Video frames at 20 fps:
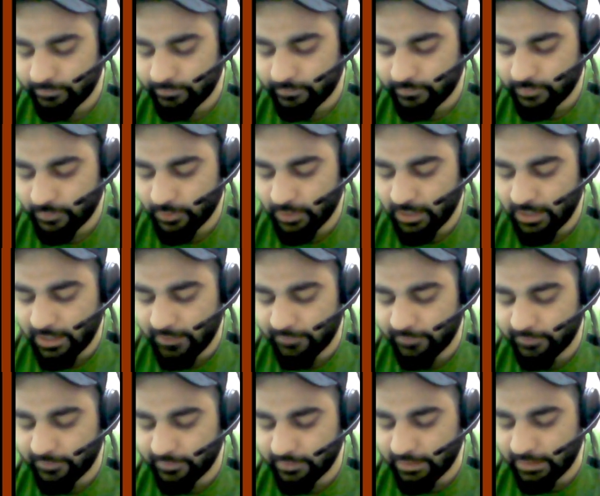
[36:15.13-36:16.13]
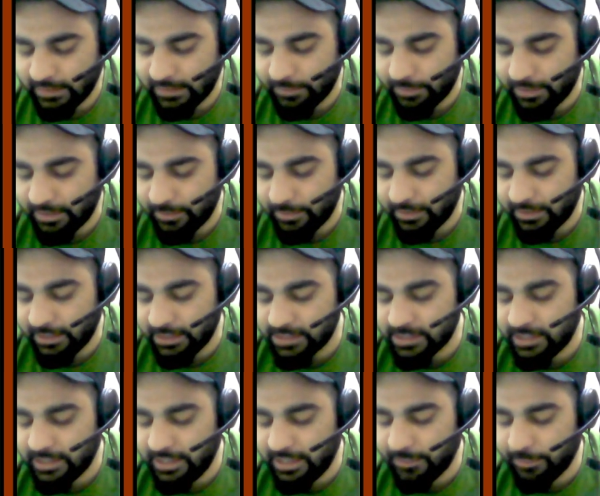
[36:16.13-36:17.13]
Okay, if interpretability
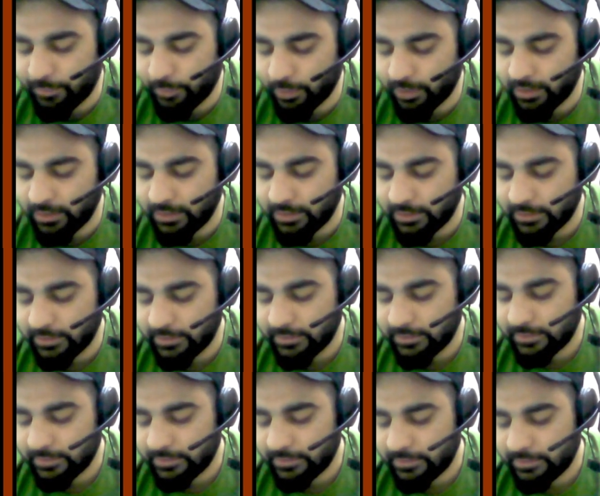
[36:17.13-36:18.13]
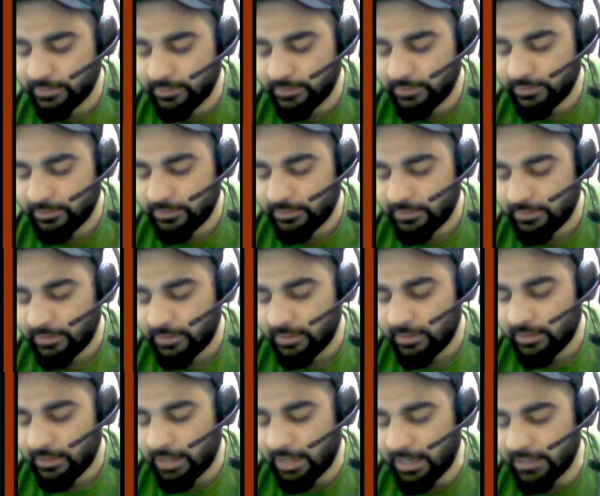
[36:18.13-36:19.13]
is really important,
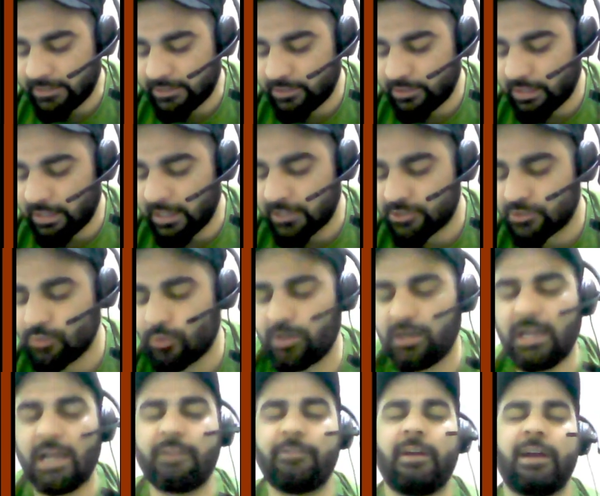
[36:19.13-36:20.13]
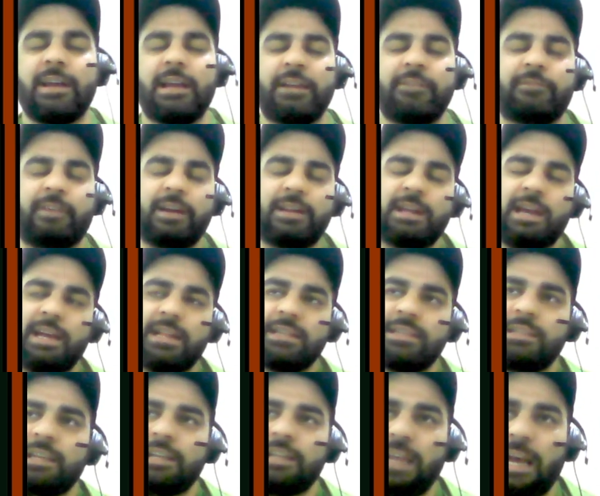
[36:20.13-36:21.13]
I showed like in
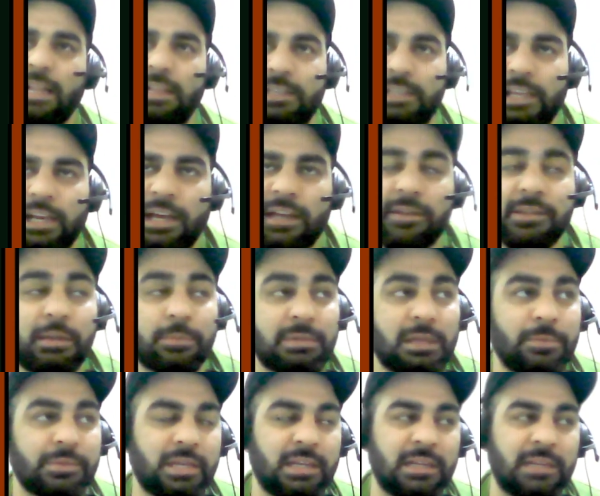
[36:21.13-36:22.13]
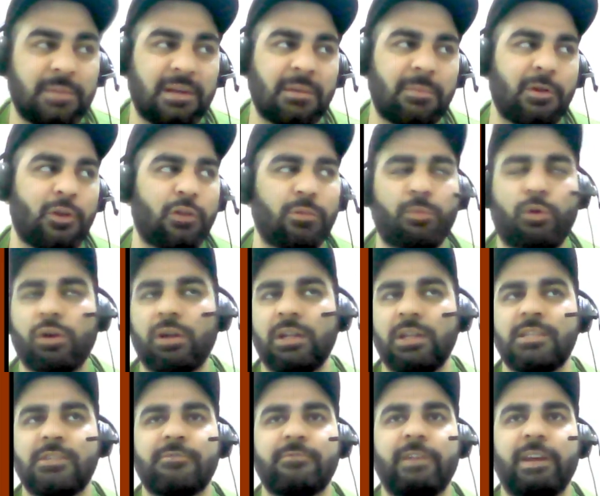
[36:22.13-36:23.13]
finance, in healthcare, sometimes interpretability of the model
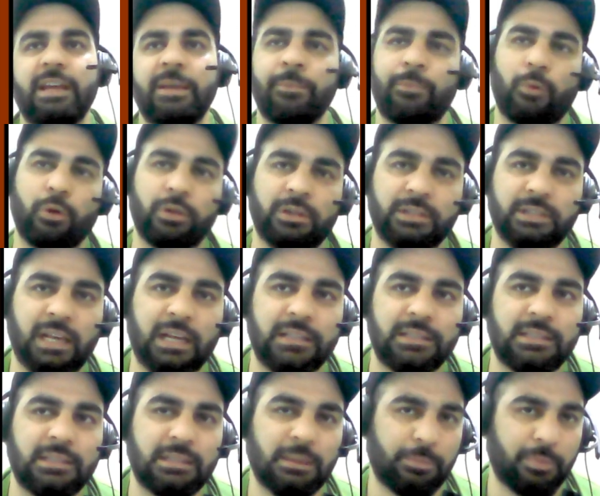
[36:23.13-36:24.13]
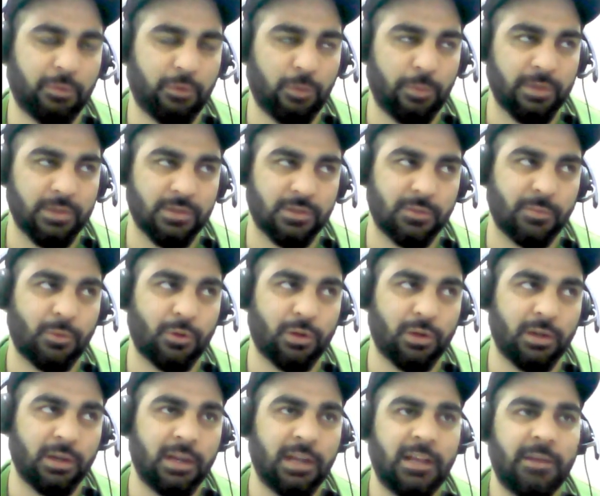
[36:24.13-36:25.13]
is way important than the performance of the model.